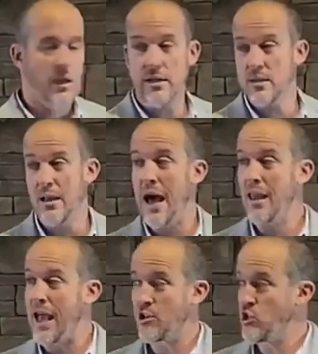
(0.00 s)
It's a lot
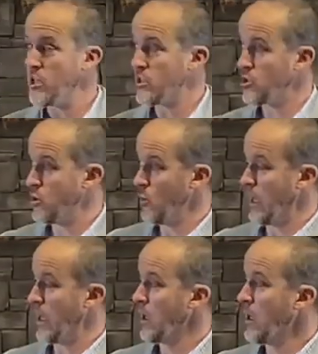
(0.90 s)
like Jesus
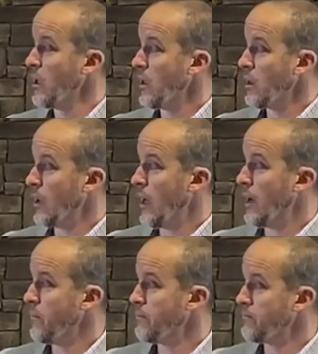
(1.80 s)
doing
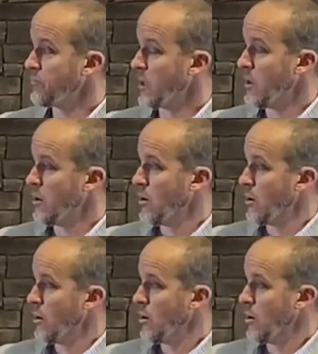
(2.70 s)
um,
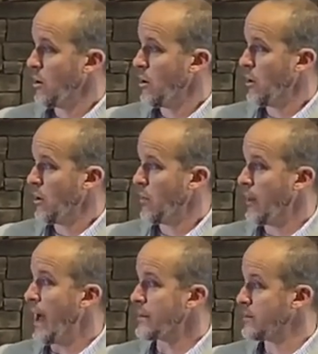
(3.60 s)
the
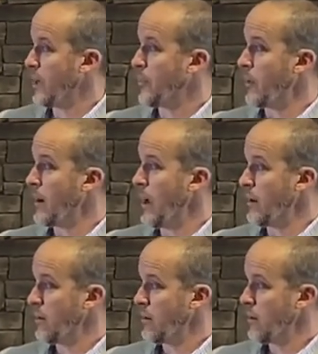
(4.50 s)
Last Supper, right?
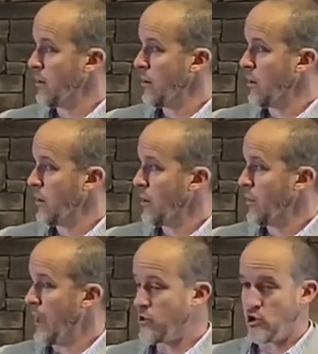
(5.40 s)

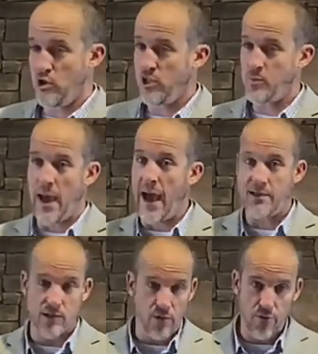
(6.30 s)
That's just
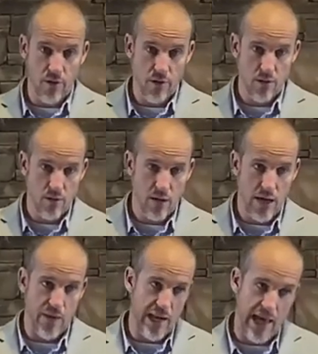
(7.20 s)
Passover.
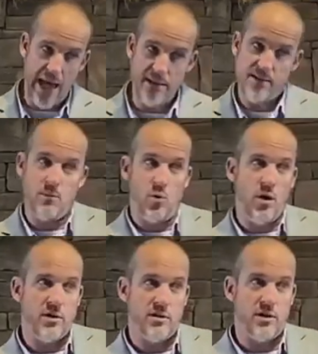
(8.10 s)
And then he adds some
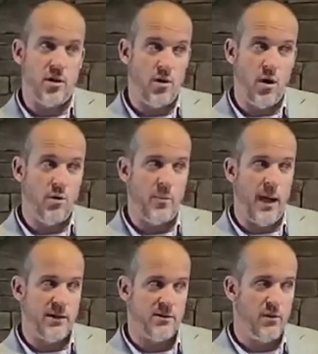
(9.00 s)
words that don't go with
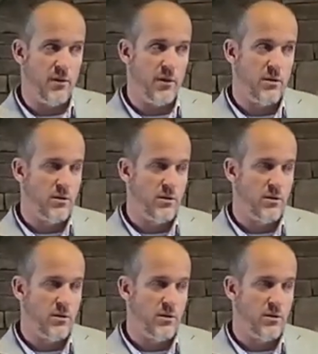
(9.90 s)
Passover.